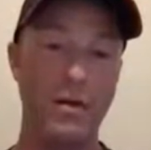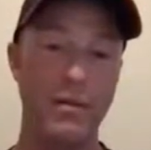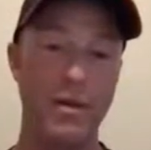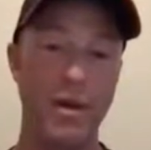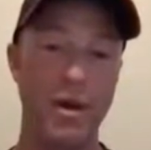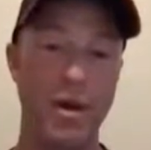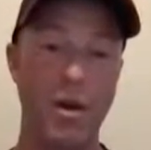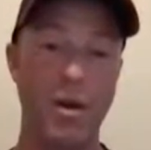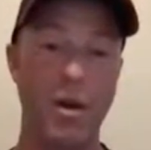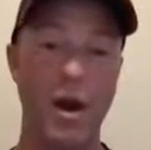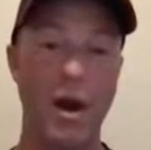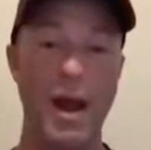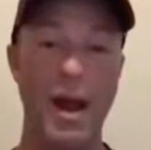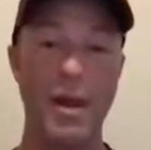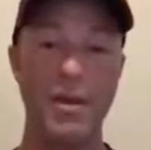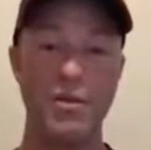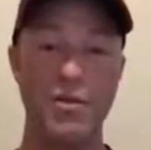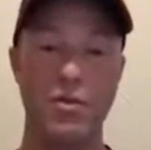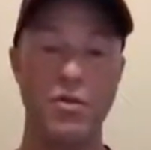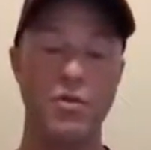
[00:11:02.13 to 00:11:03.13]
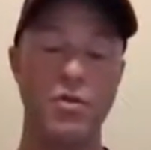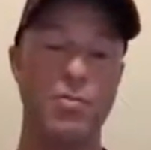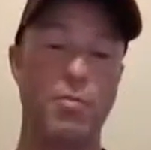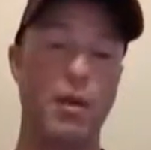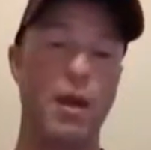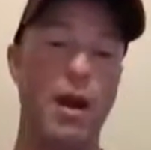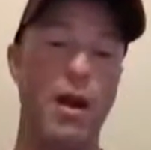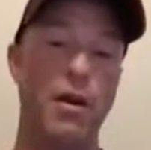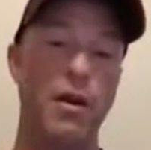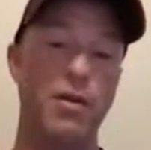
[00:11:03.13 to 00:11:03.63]
our hazards
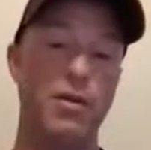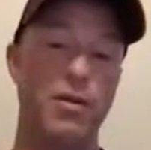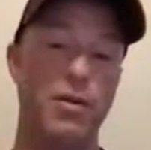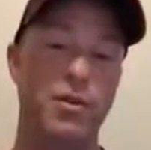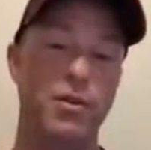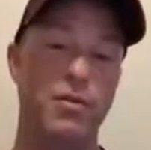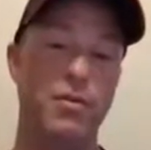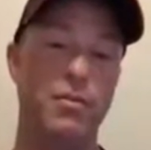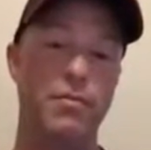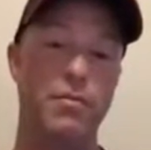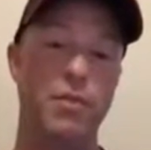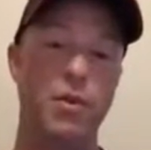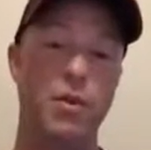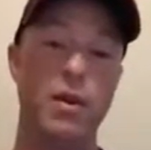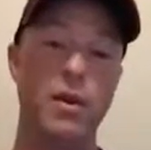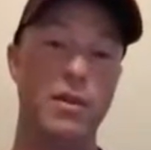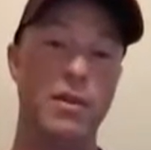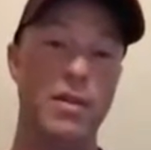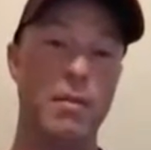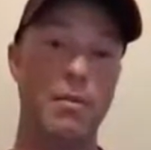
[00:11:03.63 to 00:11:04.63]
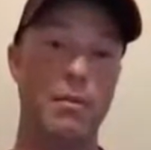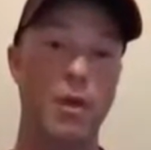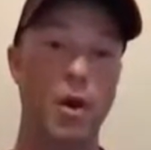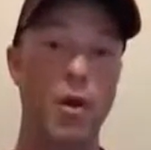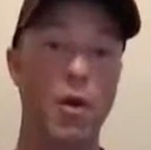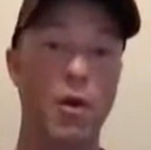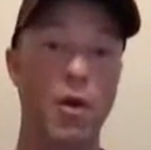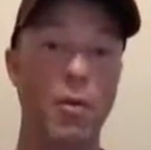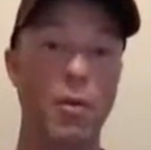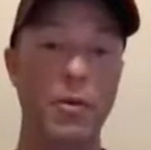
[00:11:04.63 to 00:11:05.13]
prior to doing some of our
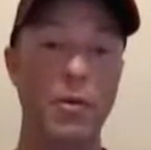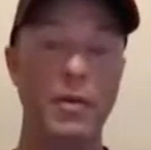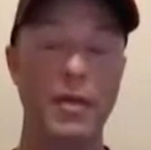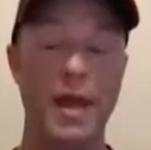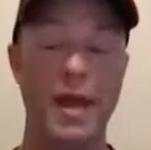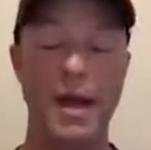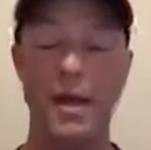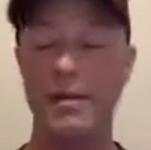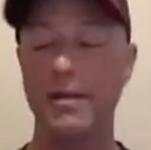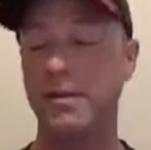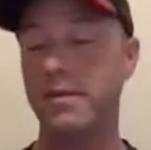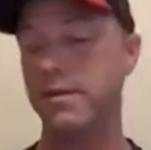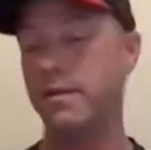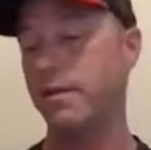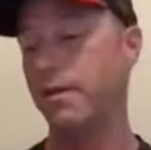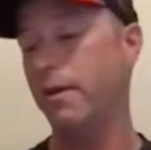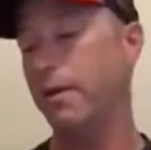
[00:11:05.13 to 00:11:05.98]
normal tasks.